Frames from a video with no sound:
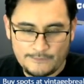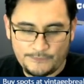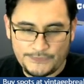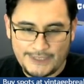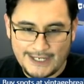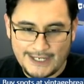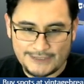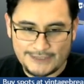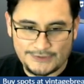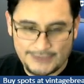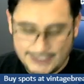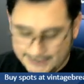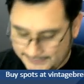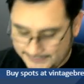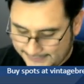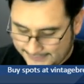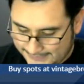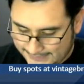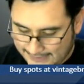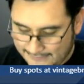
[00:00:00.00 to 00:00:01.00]
Thanks, James.
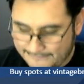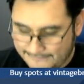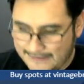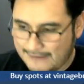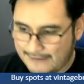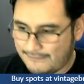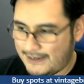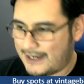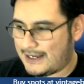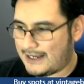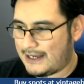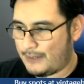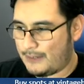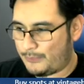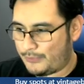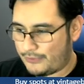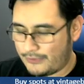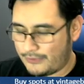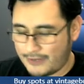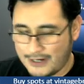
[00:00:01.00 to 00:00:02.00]
75 rack. I'll
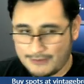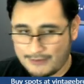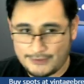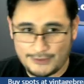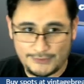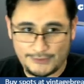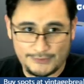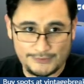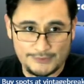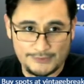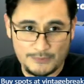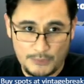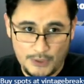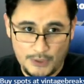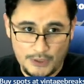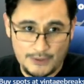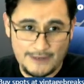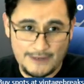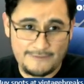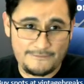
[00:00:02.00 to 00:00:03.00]
probably do
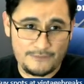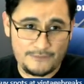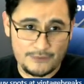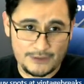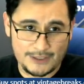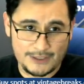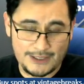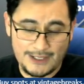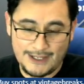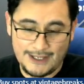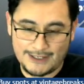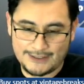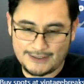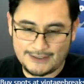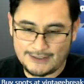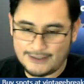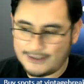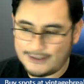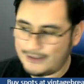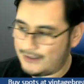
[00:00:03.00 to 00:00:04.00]
tomorrow at 4 o'clock.
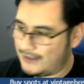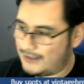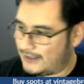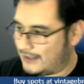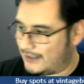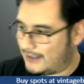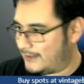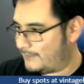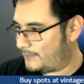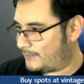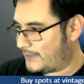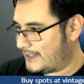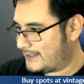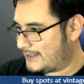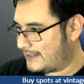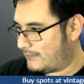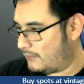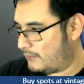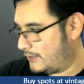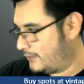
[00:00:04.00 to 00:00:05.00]
Um, I,
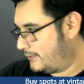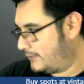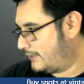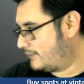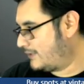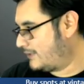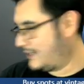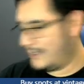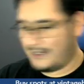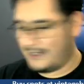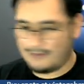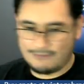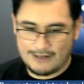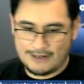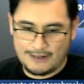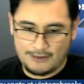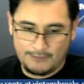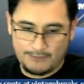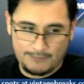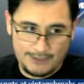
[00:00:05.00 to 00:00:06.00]
I want to do the gritty hit random.